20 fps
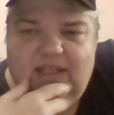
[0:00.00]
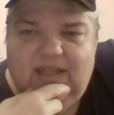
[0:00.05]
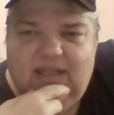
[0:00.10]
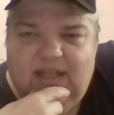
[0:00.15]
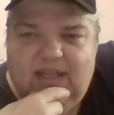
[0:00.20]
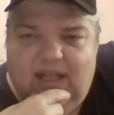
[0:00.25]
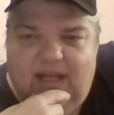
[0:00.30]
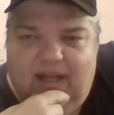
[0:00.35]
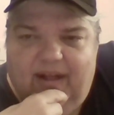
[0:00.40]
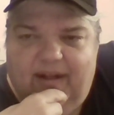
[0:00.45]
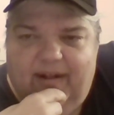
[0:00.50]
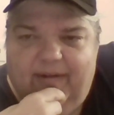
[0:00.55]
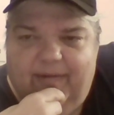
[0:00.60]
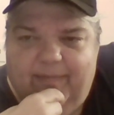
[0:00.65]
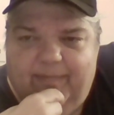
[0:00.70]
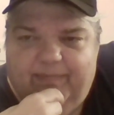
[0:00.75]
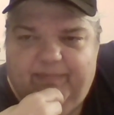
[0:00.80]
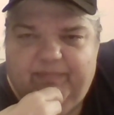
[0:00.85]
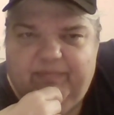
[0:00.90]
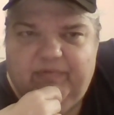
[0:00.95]

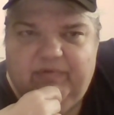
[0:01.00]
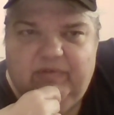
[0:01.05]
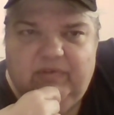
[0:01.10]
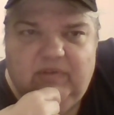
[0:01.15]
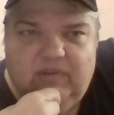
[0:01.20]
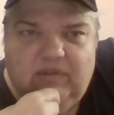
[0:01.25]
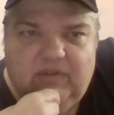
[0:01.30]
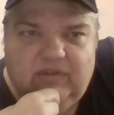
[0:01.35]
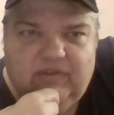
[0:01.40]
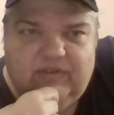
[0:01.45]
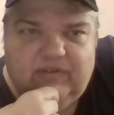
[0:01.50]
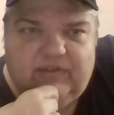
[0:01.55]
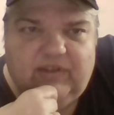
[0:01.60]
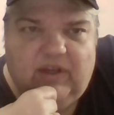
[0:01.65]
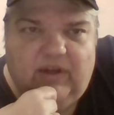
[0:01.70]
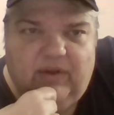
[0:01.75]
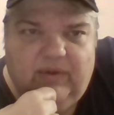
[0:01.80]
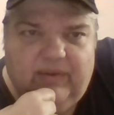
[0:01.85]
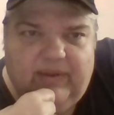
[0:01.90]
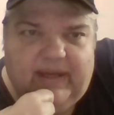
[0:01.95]

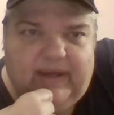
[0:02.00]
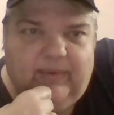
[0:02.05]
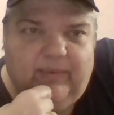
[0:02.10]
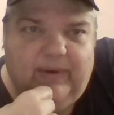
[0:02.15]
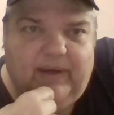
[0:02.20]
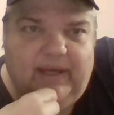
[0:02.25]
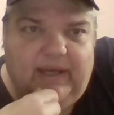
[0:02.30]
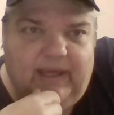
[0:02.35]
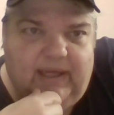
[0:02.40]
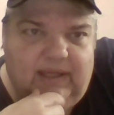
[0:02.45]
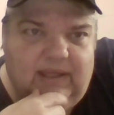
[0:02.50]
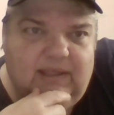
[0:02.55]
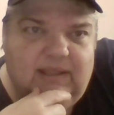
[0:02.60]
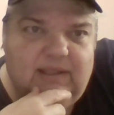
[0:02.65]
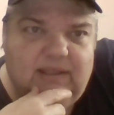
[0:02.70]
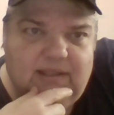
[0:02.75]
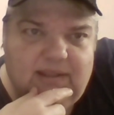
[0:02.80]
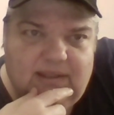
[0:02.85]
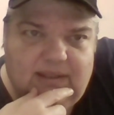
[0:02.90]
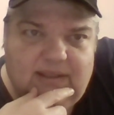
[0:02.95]
So that way,
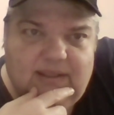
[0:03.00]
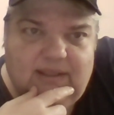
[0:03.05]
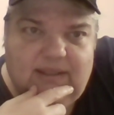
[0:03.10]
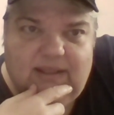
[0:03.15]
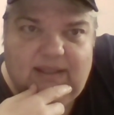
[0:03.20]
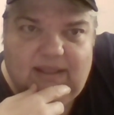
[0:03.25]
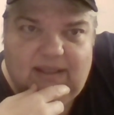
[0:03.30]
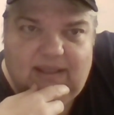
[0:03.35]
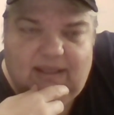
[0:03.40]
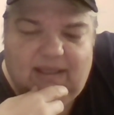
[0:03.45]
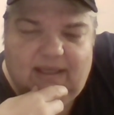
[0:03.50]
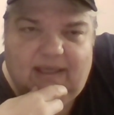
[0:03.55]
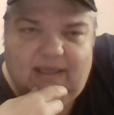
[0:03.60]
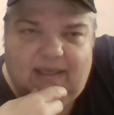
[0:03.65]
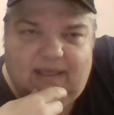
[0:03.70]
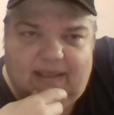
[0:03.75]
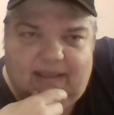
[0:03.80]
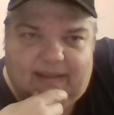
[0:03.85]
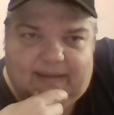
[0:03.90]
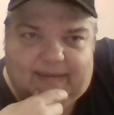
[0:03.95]

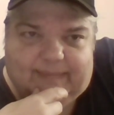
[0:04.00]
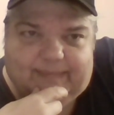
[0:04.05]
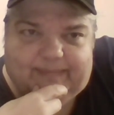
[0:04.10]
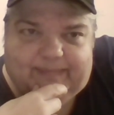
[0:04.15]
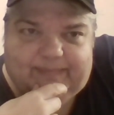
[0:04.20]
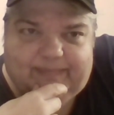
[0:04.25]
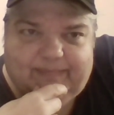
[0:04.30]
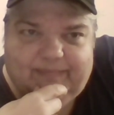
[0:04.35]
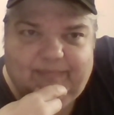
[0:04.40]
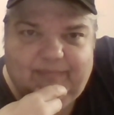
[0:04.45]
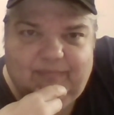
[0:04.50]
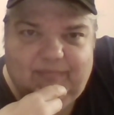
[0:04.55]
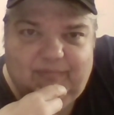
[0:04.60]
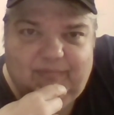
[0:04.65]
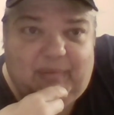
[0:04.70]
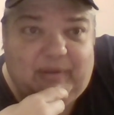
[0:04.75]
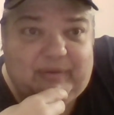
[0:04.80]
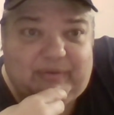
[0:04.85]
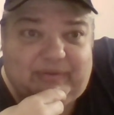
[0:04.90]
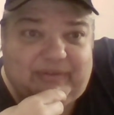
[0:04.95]

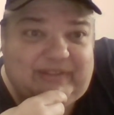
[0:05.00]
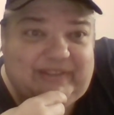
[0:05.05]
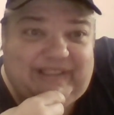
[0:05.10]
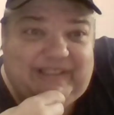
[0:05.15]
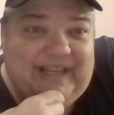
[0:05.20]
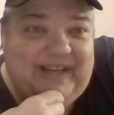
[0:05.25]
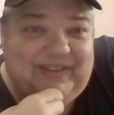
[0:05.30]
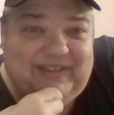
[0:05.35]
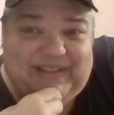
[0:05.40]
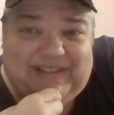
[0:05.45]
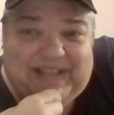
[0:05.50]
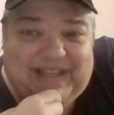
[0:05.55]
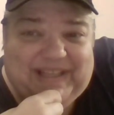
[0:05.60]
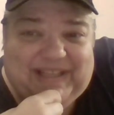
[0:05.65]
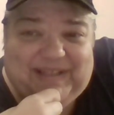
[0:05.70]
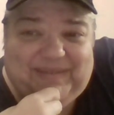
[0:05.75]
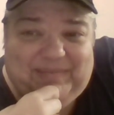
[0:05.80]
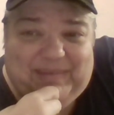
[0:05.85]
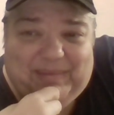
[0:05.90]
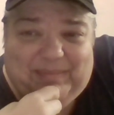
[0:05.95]
bills and everything
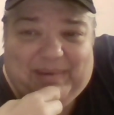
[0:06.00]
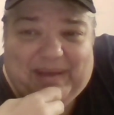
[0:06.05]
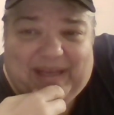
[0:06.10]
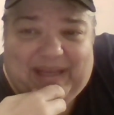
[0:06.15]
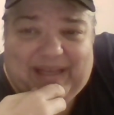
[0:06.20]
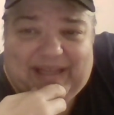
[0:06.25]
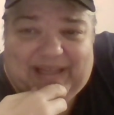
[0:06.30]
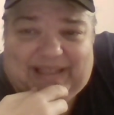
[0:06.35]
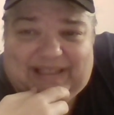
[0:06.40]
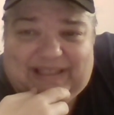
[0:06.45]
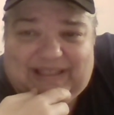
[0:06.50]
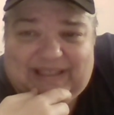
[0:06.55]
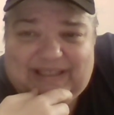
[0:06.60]
can be paid.